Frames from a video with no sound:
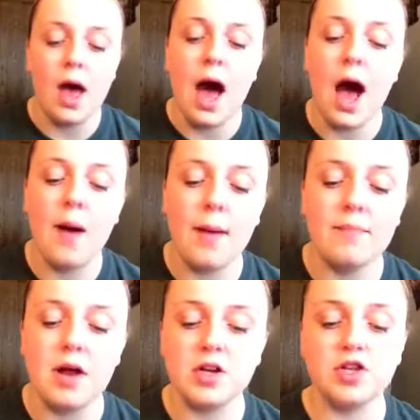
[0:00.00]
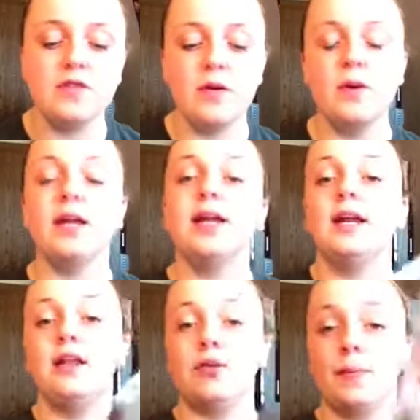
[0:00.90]
Um, I'm not sure if I want to get
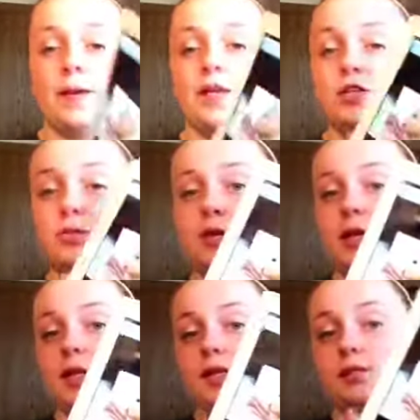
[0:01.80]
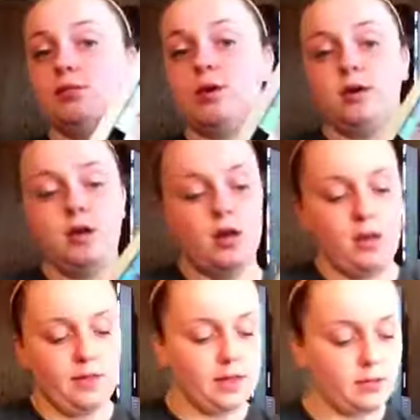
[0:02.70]
another peach one like this one.
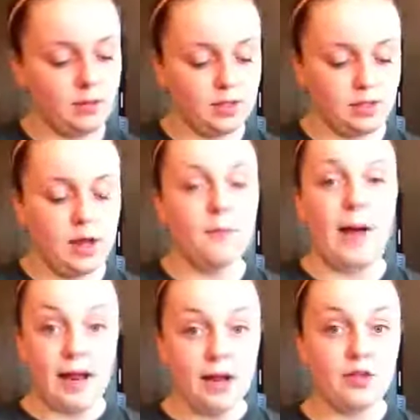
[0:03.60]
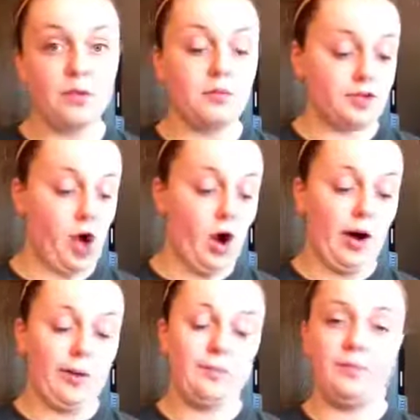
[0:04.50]
This one's, my other one was
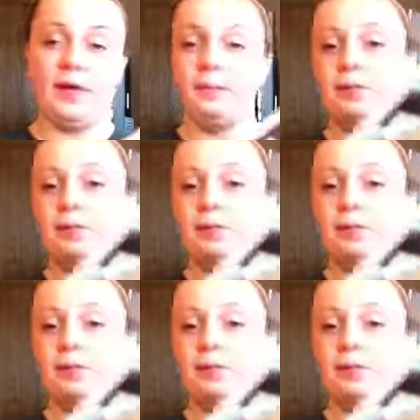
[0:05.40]
all, like,